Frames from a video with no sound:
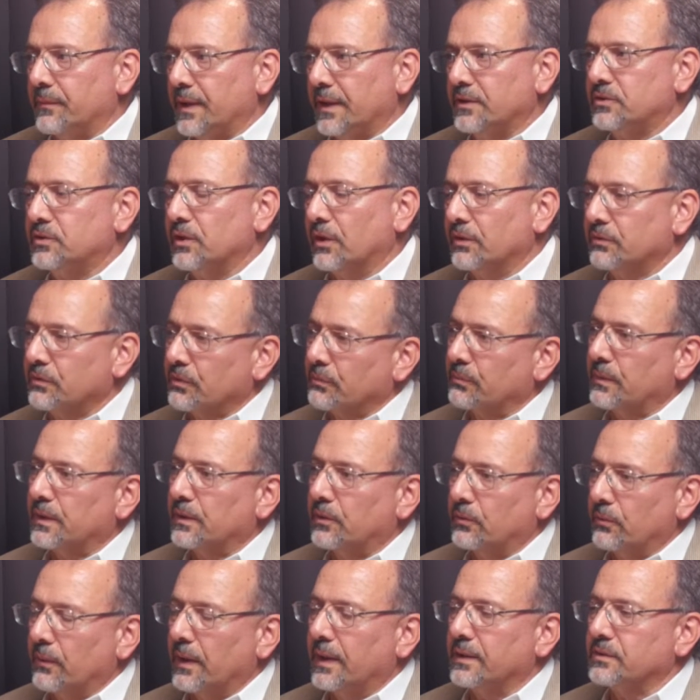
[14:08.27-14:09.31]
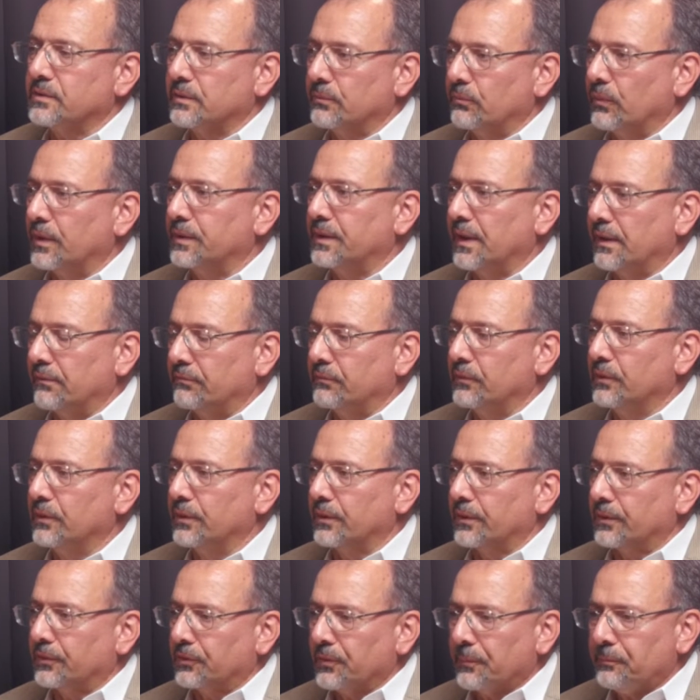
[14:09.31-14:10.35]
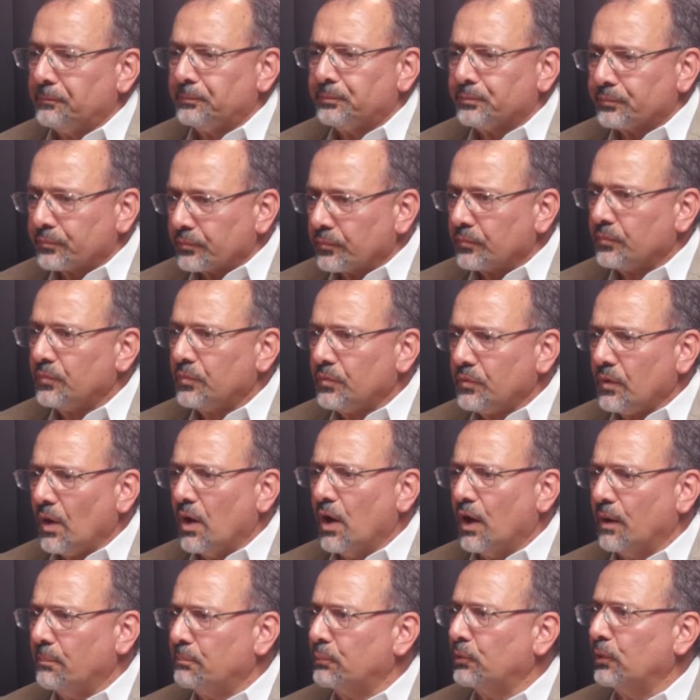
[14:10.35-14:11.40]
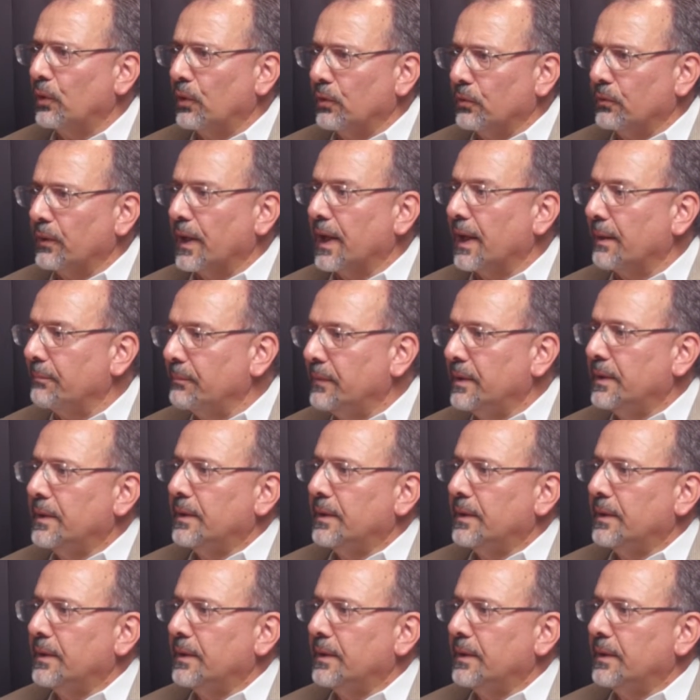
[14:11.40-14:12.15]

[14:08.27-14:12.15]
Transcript: they start to regress in what they've learned. Our program